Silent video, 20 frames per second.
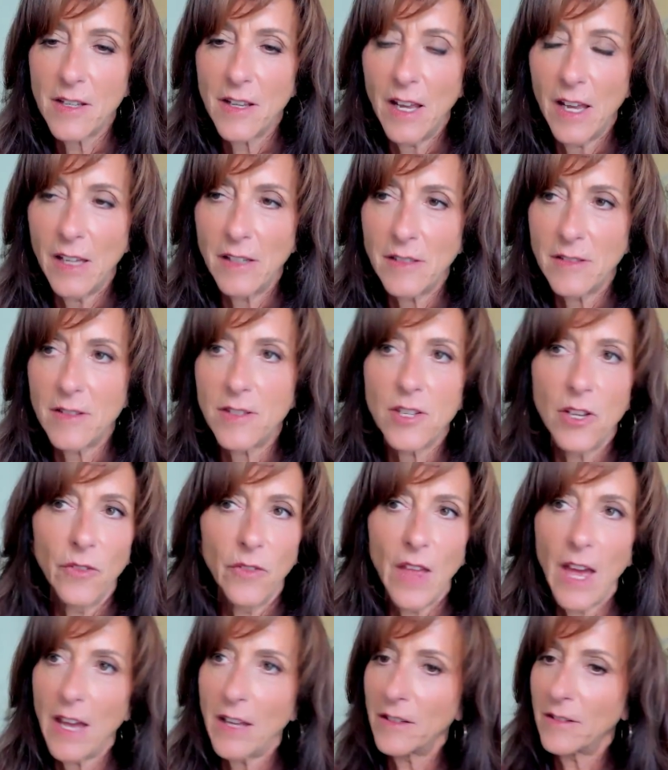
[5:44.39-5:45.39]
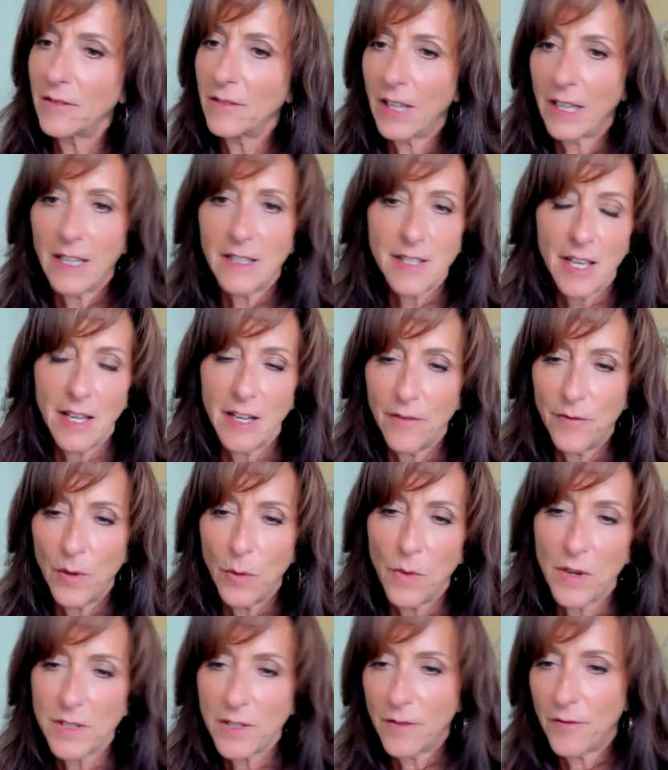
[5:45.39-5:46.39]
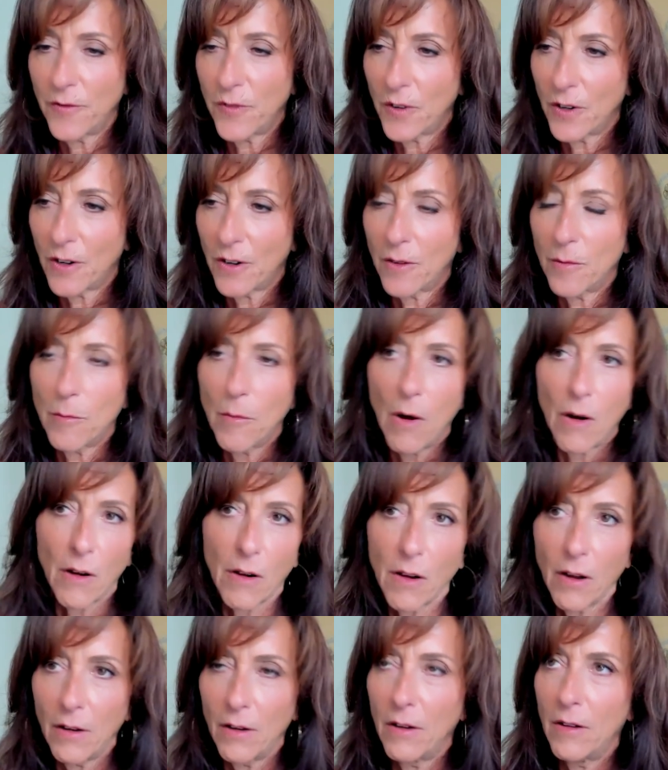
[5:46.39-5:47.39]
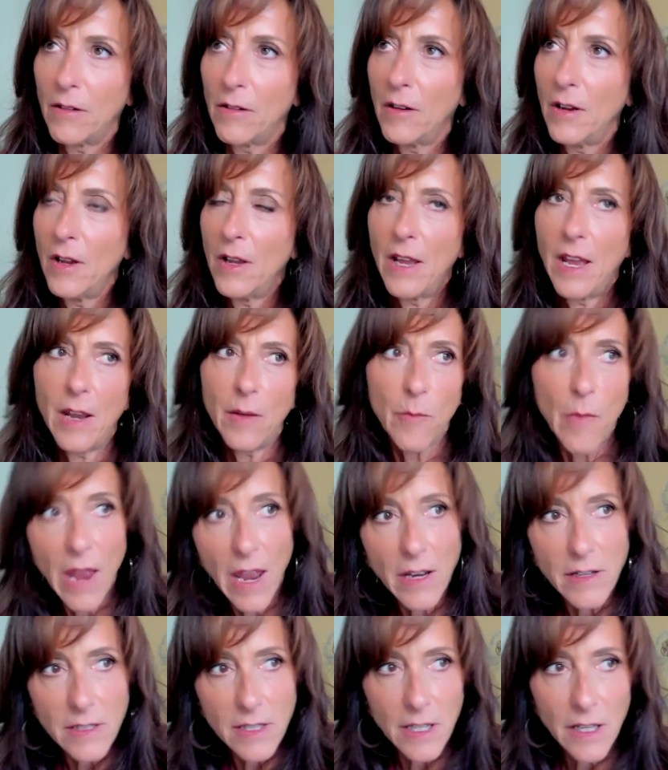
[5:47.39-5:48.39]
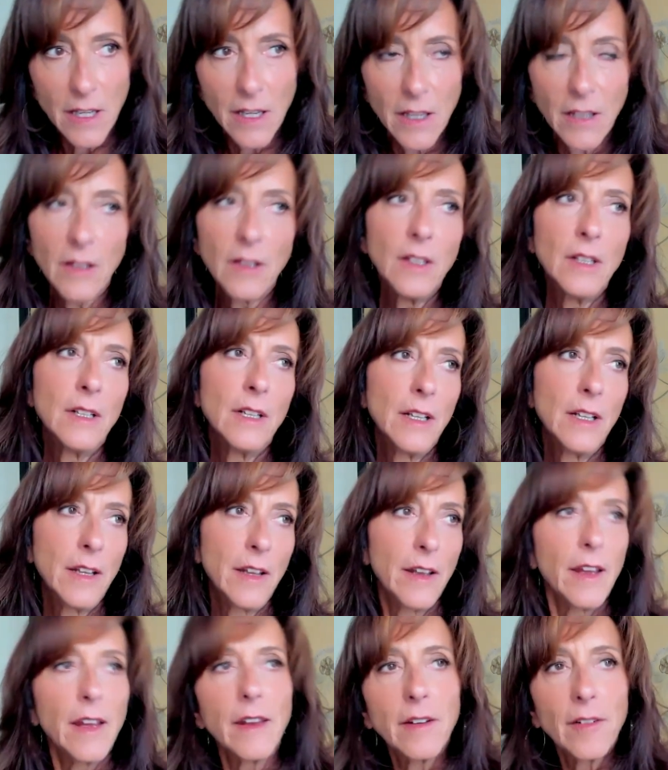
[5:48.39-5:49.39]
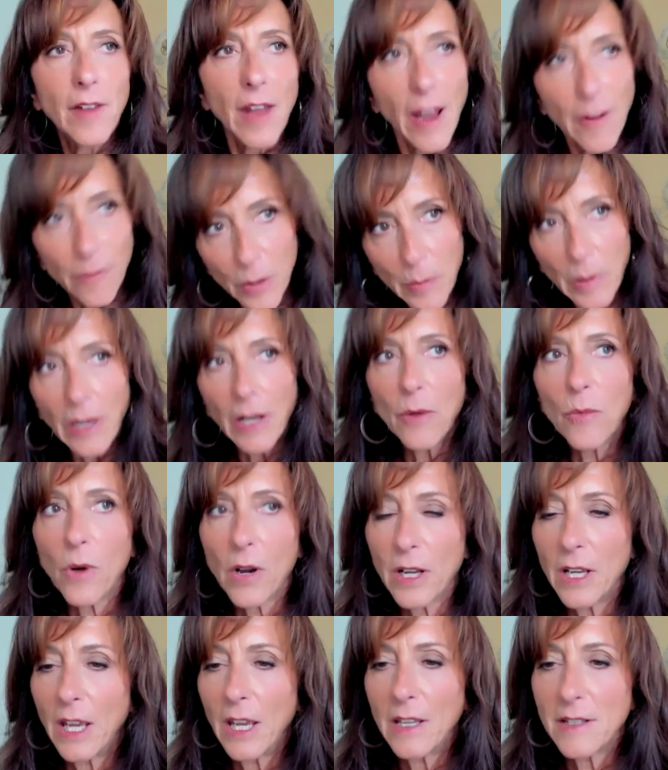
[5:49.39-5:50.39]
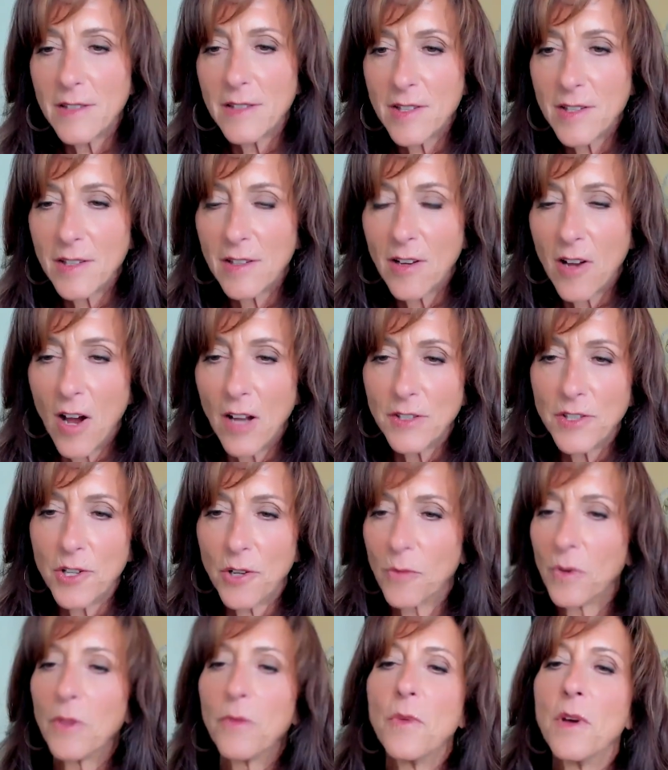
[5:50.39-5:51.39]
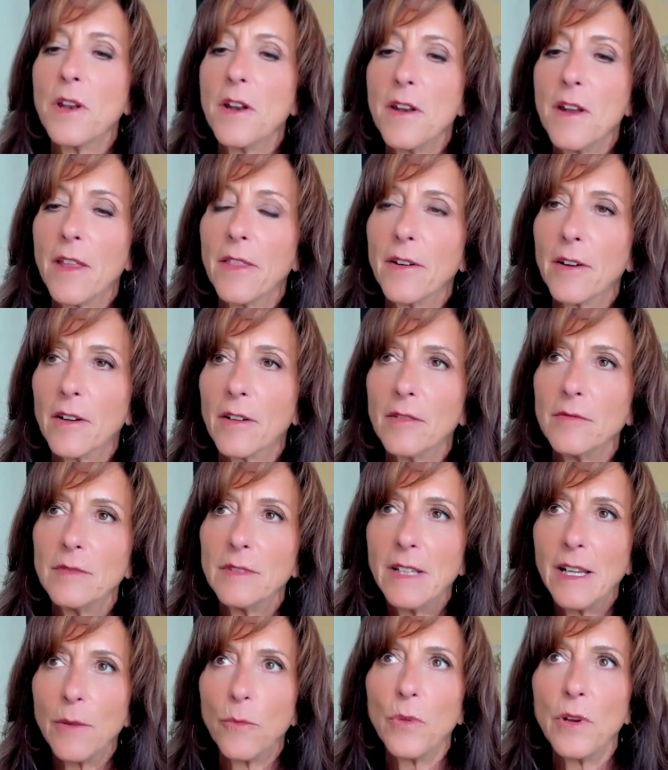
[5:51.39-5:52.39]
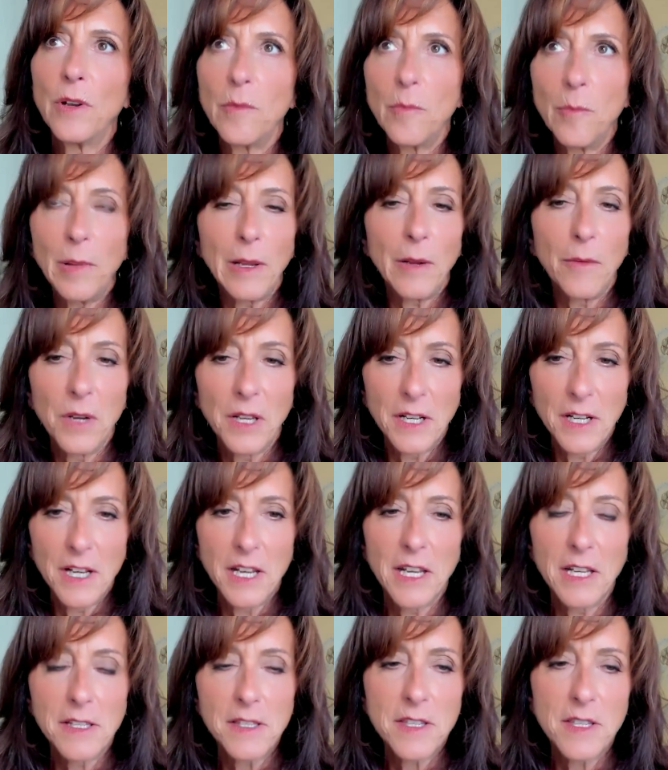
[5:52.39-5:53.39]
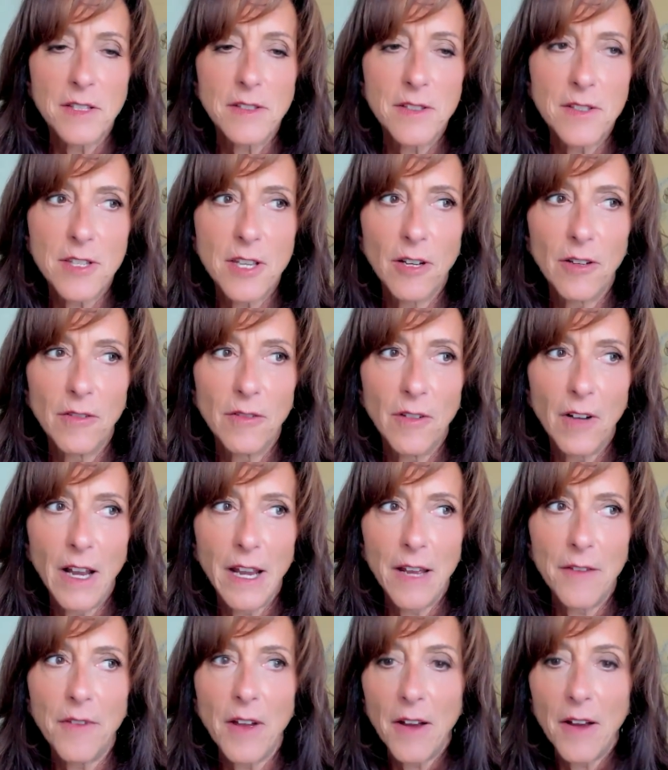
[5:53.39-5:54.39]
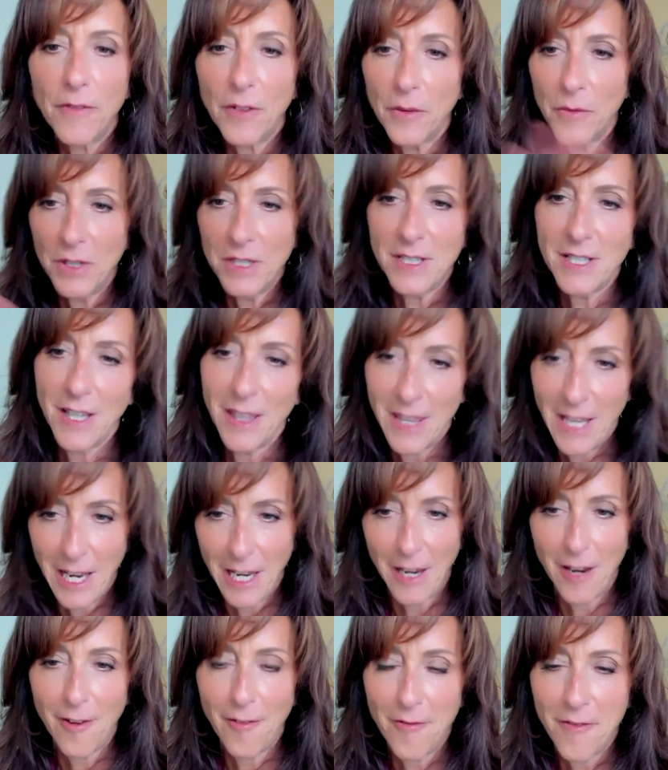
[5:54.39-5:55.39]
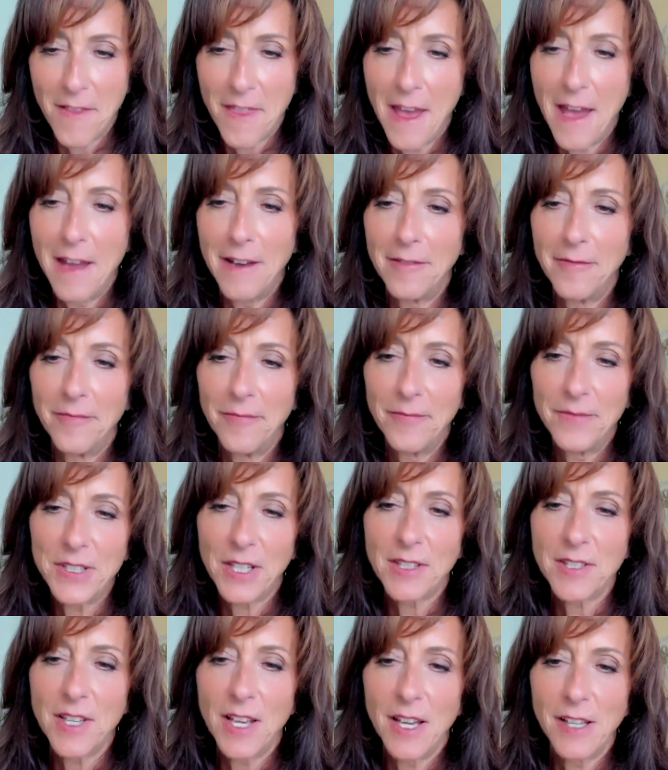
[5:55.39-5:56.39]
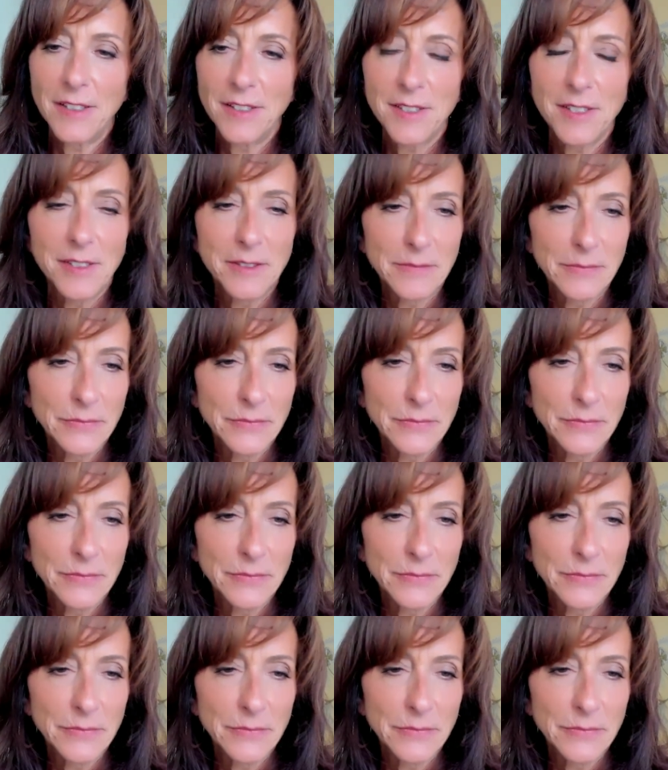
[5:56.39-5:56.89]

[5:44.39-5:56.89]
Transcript: And so that, like I said, if it wasn't for Margot and Mandy and everybody working in concert with one another, it wouldn't be what it is. And so I have everyone to thank for that success.